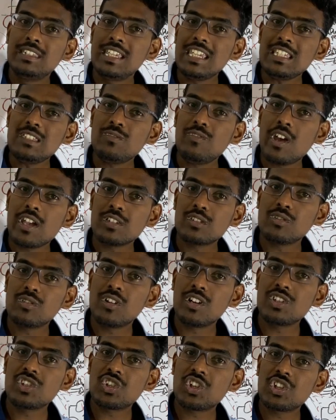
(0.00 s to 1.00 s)
this
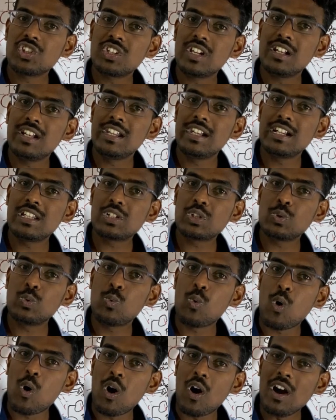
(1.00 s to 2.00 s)
vasoconstriction leads to
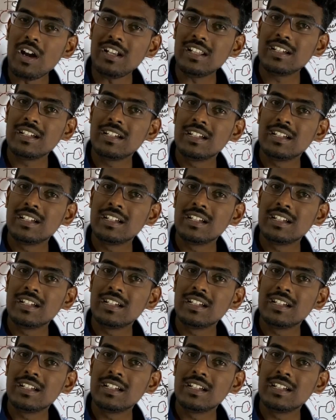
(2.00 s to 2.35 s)
what?